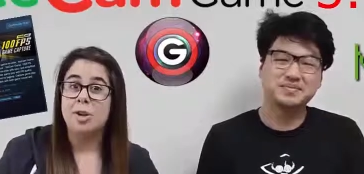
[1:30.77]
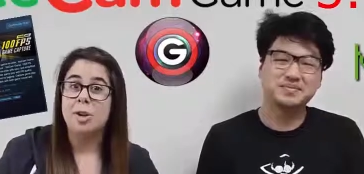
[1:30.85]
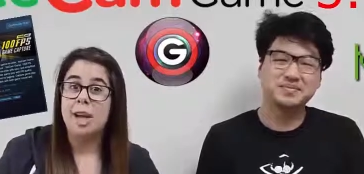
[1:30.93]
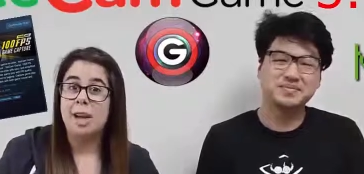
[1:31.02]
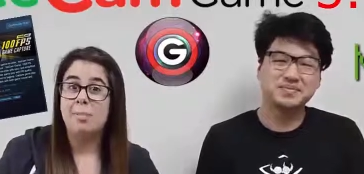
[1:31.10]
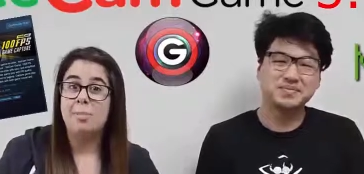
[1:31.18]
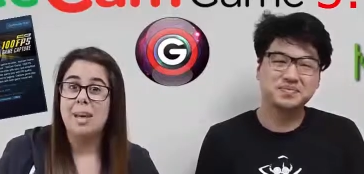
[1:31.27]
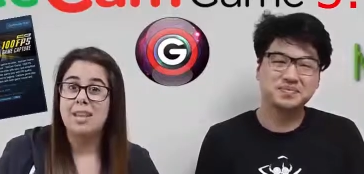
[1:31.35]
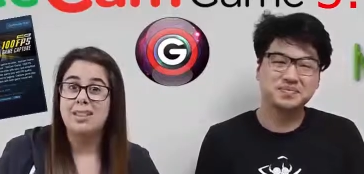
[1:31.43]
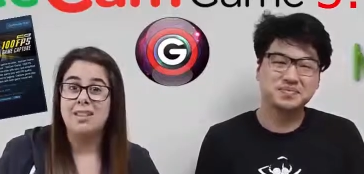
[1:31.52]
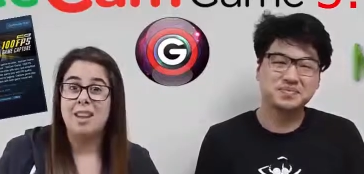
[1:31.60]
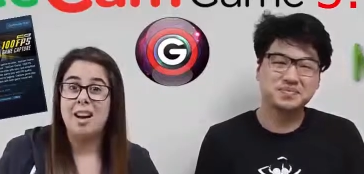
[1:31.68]
Speaker 1: our
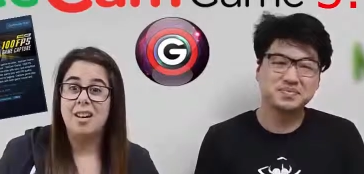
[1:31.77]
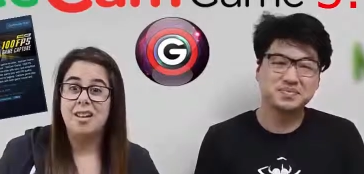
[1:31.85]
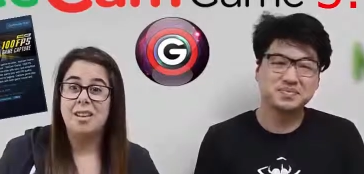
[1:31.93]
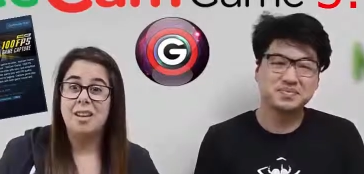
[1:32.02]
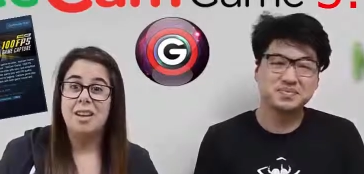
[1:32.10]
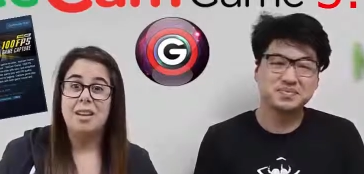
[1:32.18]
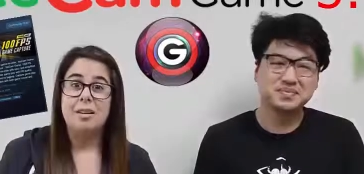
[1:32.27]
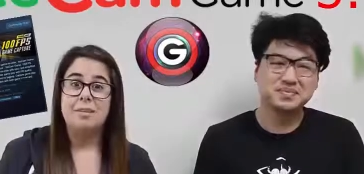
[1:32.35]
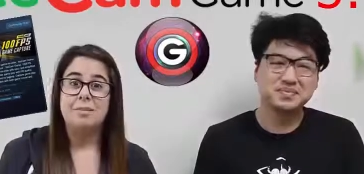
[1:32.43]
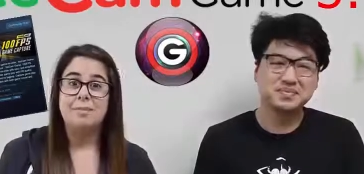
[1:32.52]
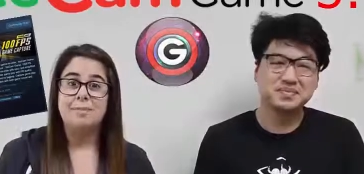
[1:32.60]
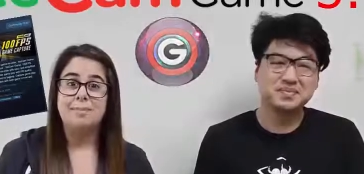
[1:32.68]
campaign's done.
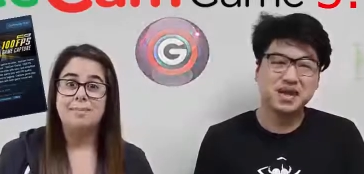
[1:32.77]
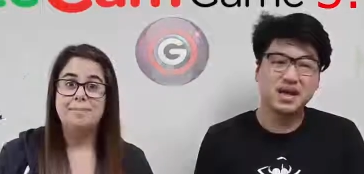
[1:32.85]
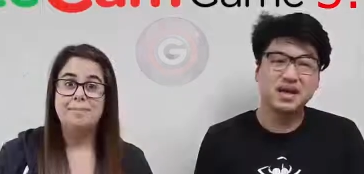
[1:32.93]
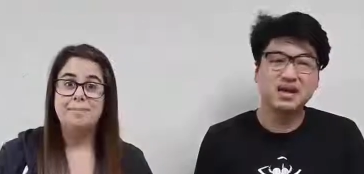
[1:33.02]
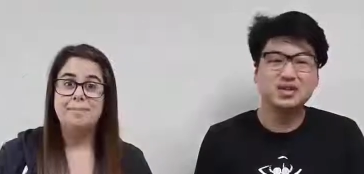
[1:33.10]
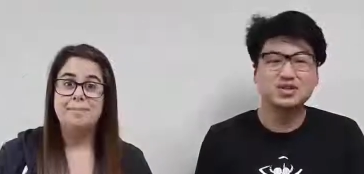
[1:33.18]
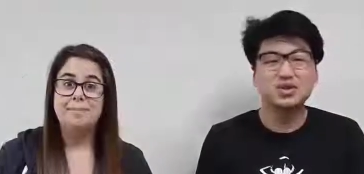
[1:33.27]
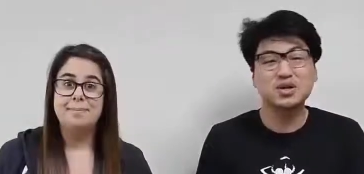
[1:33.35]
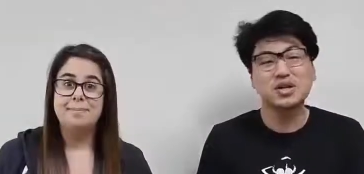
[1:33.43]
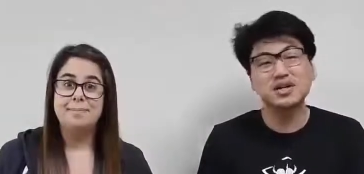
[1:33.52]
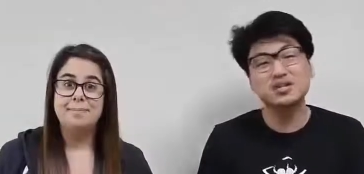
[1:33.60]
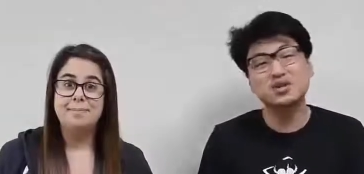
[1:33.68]
Speaker 2: So
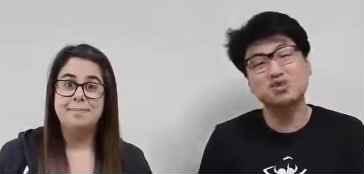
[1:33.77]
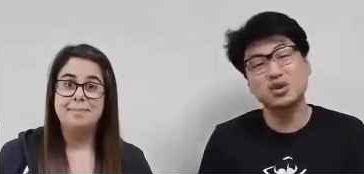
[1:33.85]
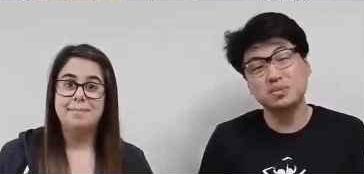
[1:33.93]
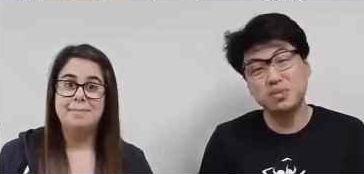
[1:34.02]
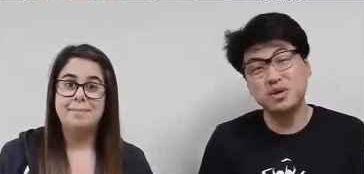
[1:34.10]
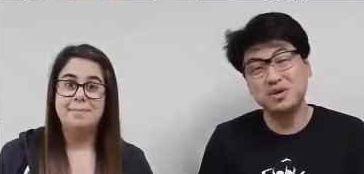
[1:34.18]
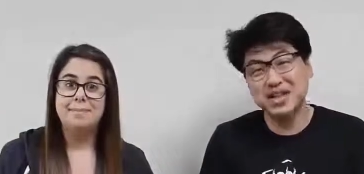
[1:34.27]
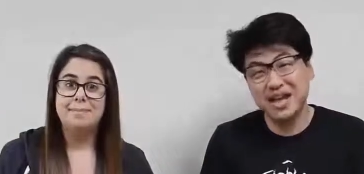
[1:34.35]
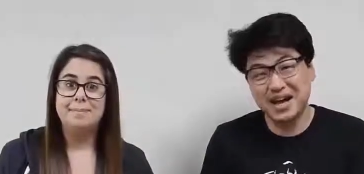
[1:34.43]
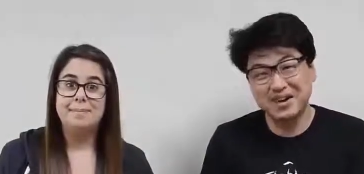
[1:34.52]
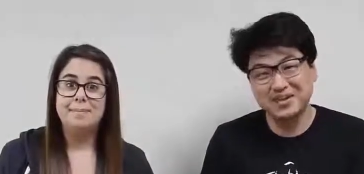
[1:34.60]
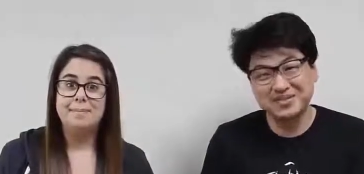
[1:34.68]
click the green button
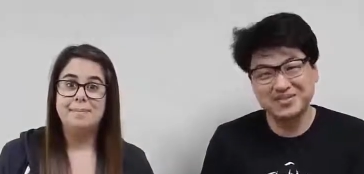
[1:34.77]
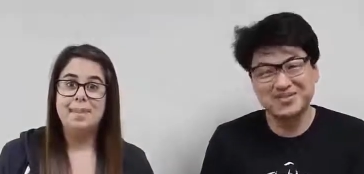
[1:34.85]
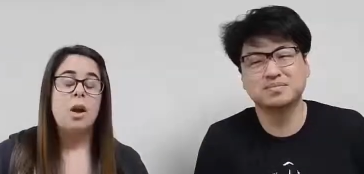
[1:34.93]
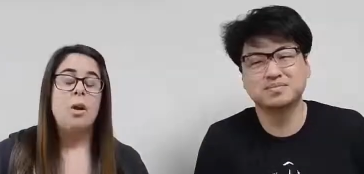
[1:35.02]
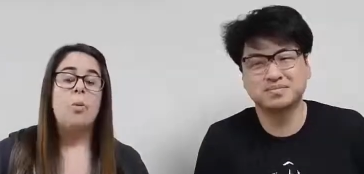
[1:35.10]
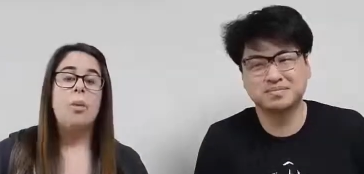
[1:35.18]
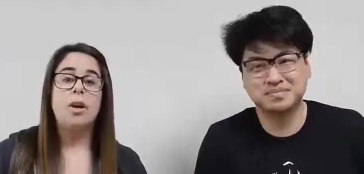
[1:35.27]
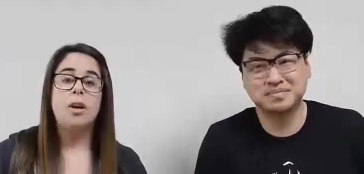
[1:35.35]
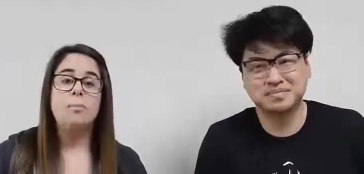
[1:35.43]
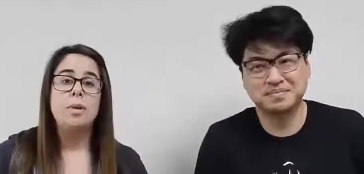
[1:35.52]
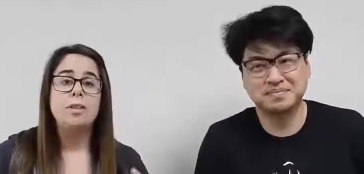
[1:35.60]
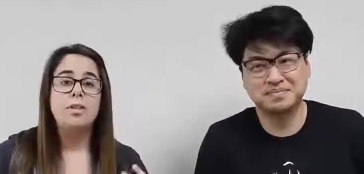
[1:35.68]
now.
Speaker 1: We're
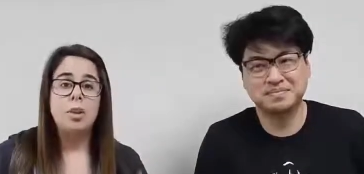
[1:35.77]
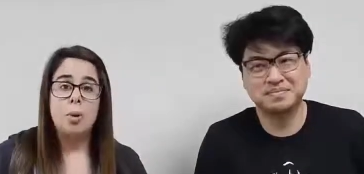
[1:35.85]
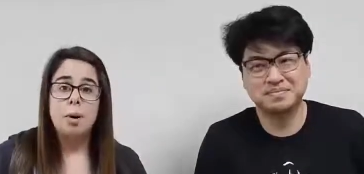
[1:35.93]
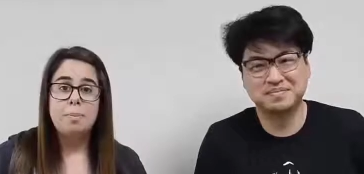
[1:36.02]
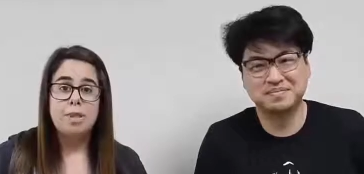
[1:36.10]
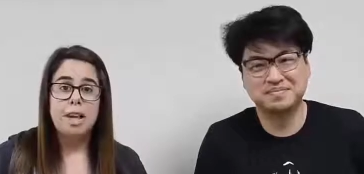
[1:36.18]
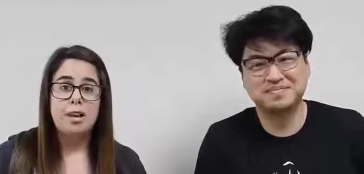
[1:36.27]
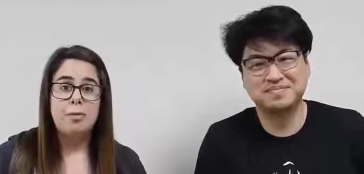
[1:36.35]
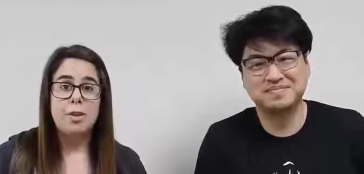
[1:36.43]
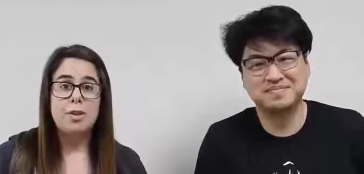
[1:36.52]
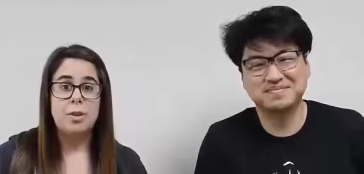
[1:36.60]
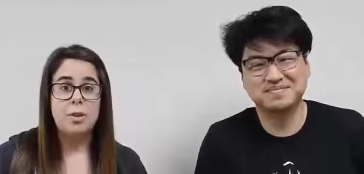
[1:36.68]
going to be so upset if
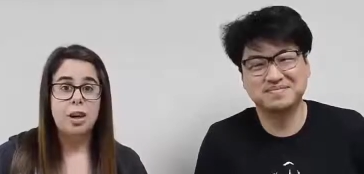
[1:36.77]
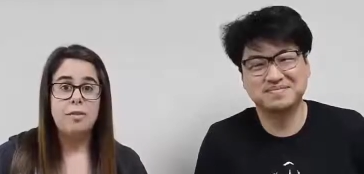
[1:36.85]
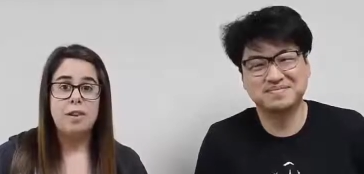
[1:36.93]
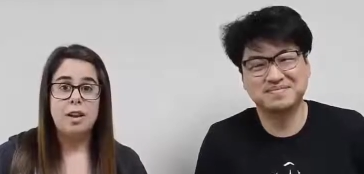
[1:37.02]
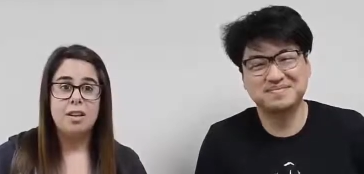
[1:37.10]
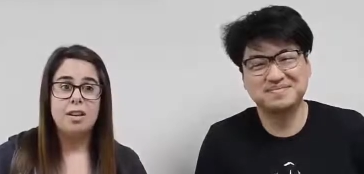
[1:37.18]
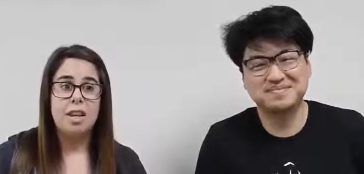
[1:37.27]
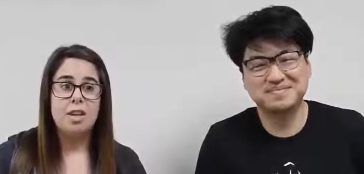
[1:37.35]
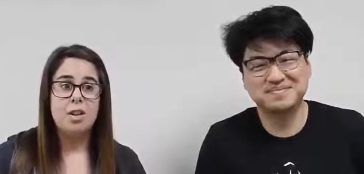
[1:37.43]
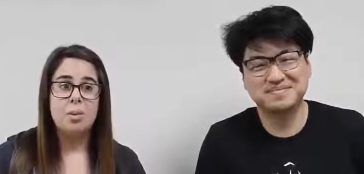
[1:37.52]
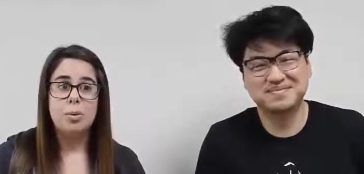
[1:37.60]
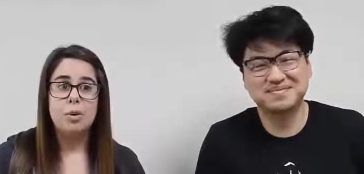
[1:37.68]
we don't get funded that
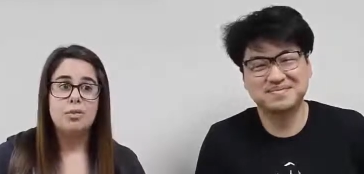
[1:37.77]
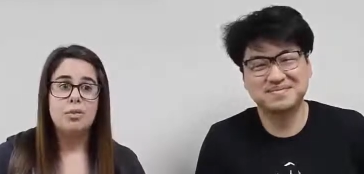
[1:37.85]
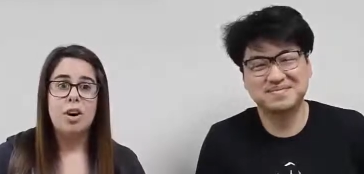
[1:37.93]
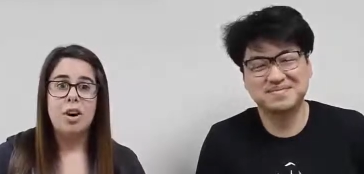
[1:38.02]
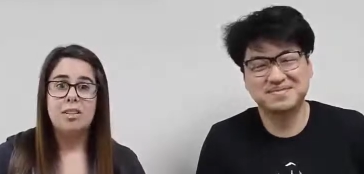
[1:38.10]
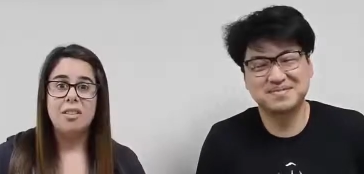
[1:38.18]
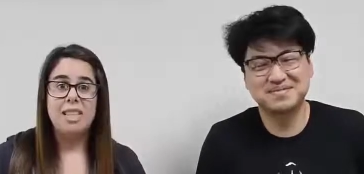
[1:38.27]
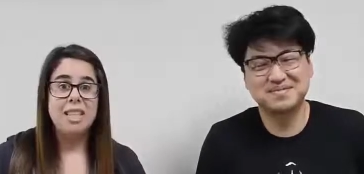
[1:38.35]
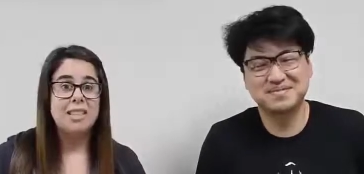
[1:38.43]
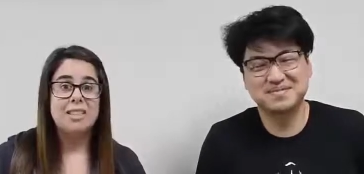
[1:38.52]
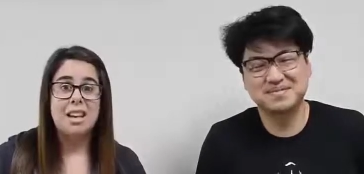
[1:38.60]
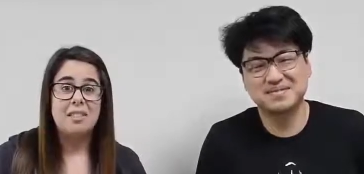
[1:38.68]
you would have thought
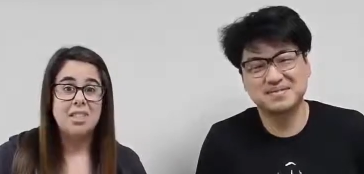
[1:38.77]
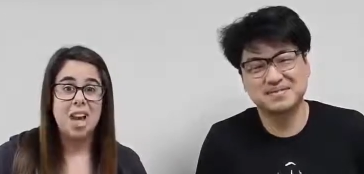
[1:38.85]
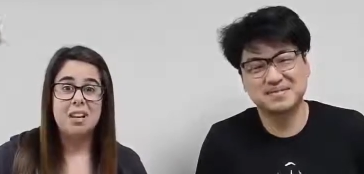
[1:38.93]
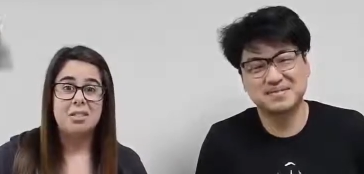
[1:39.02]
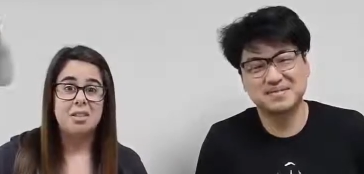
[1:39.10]
kittens had died or